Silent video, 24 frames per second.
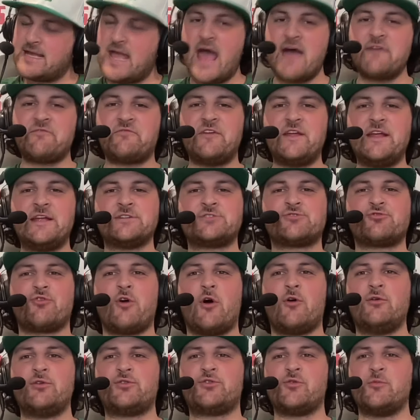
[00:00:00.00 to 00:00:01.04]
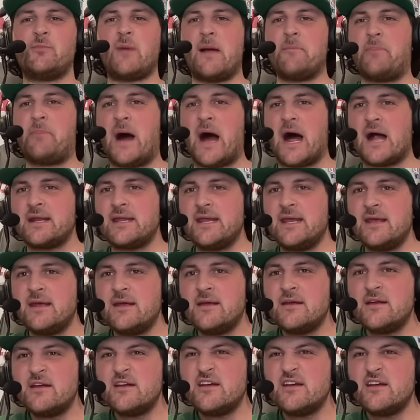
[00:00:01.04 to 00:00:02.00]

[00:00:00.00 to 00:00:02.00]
Caffeine's rolling through my body.